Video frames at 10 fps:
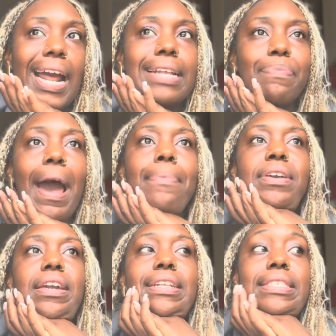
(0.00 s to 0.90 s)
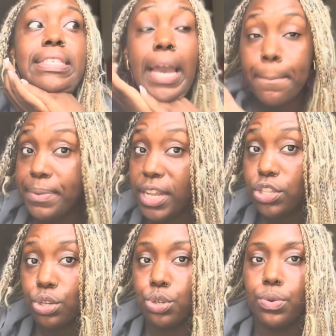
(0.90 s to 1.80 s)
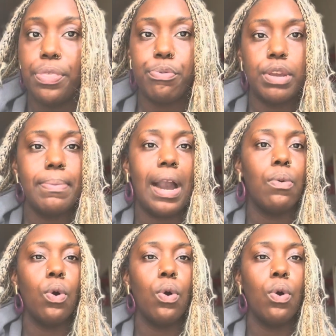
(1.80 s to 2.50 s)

I probably attempted to do a 3-mile